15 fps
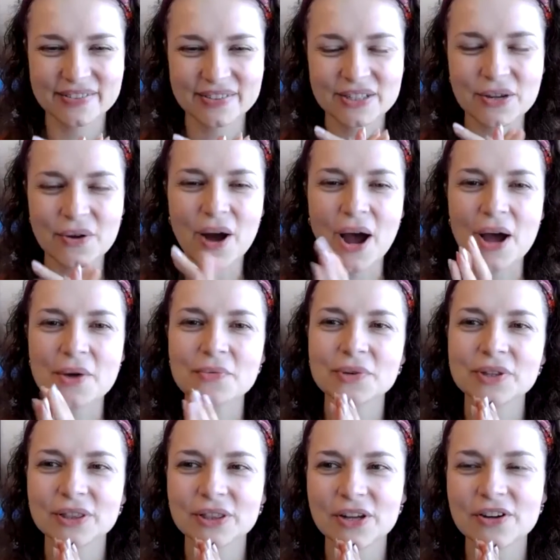So I
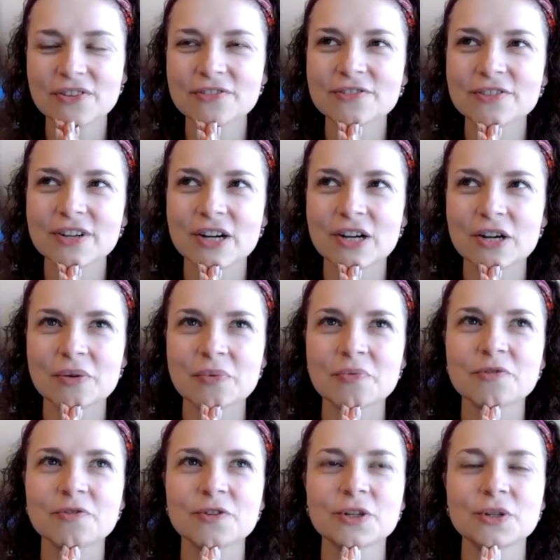would love
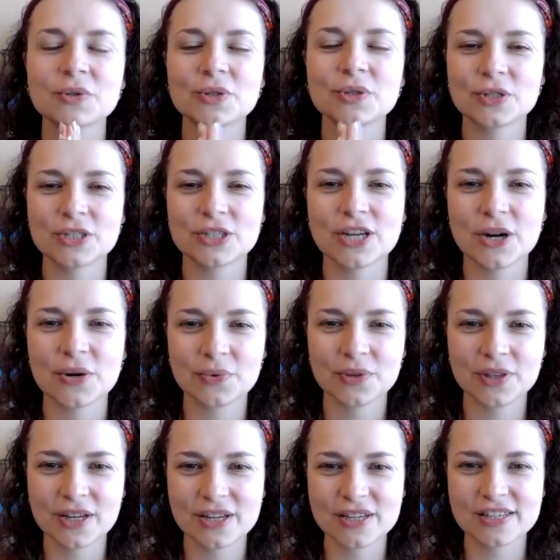for you to share with
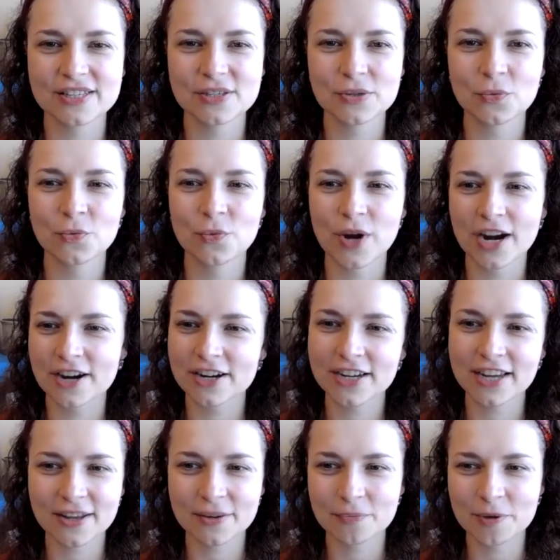us, where
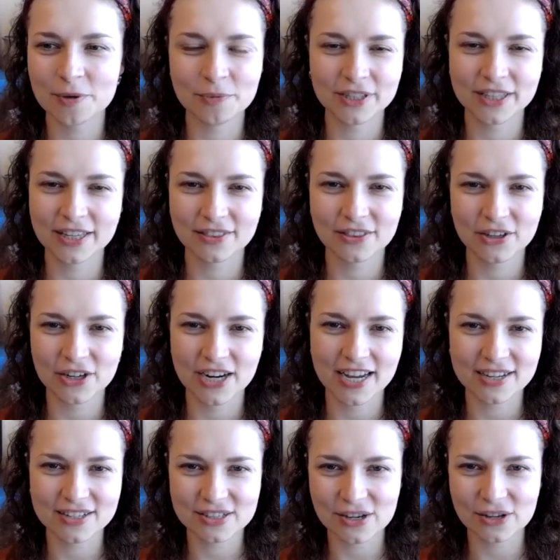can people get their
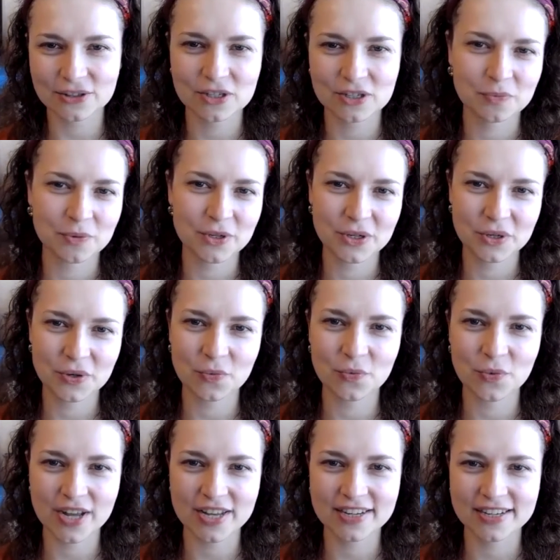hands on this book?
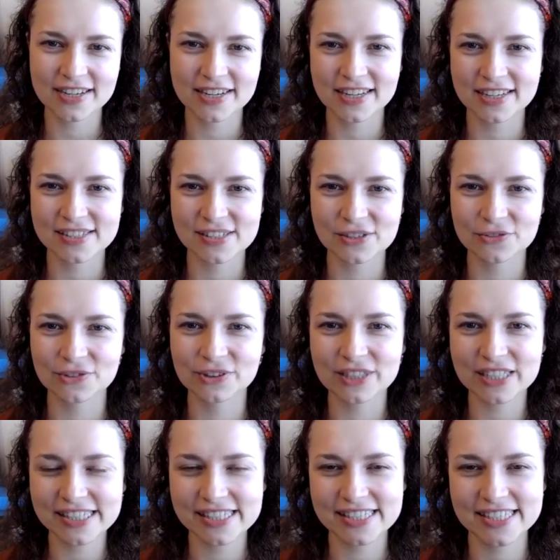When is the
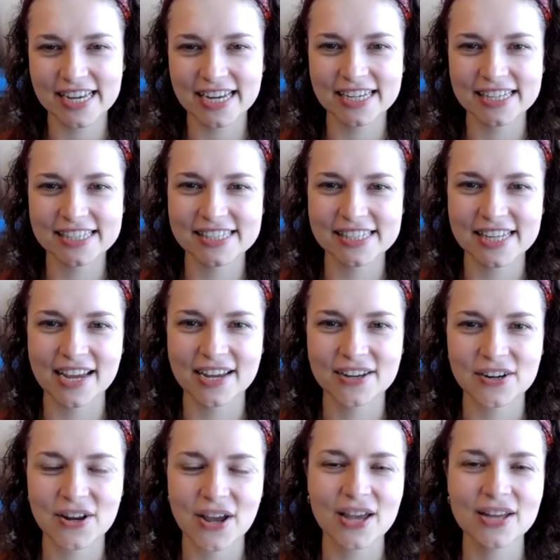release date?
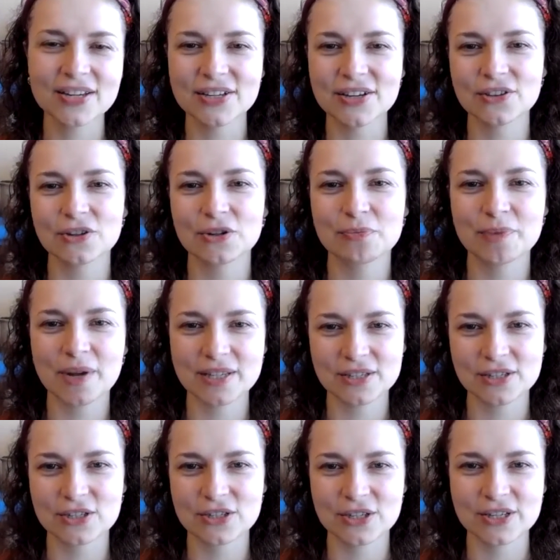And any other
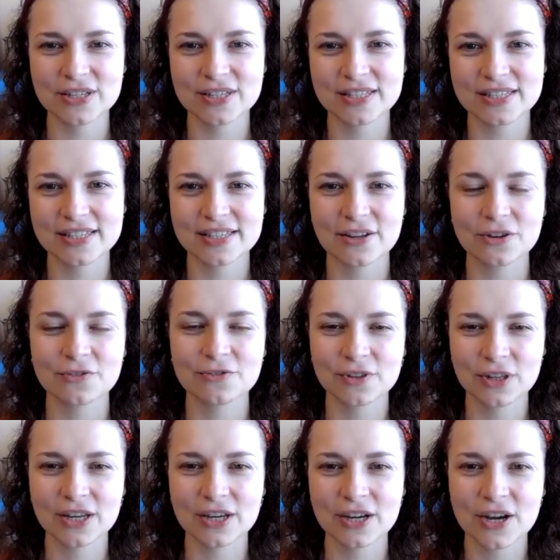messages that you feel
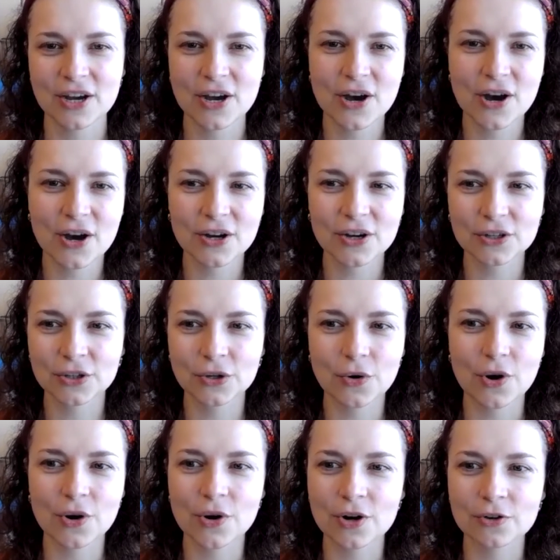like,
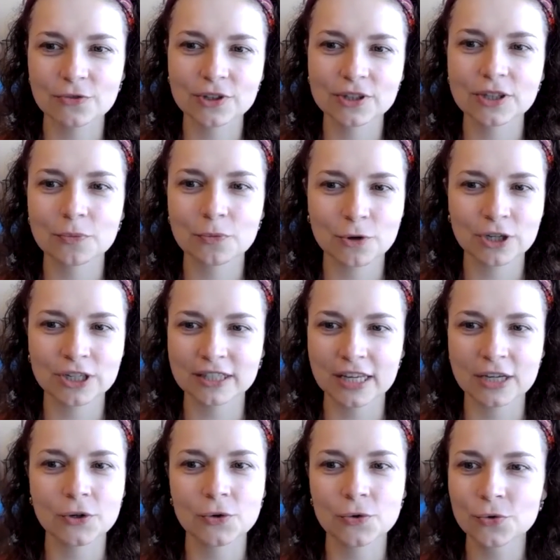are really important?
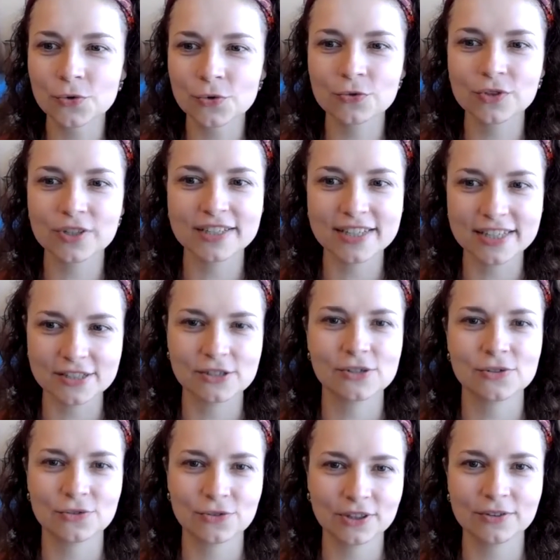Like, who needs
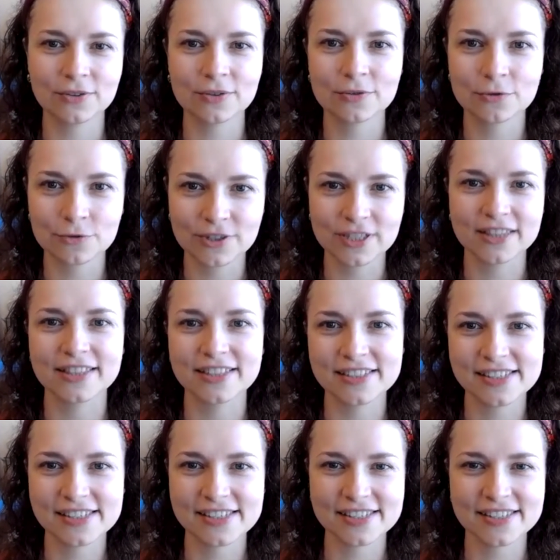to really read
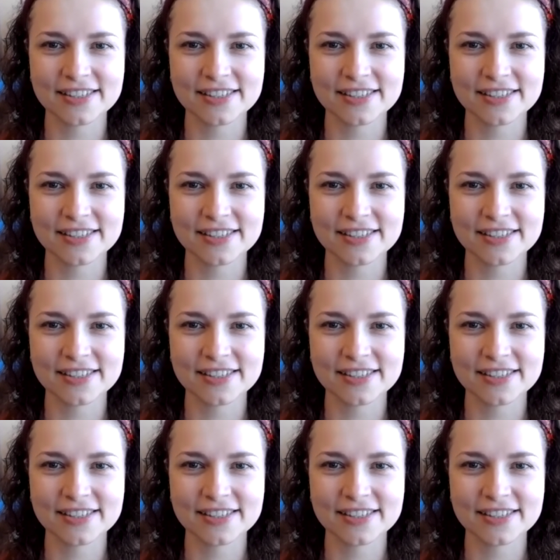this?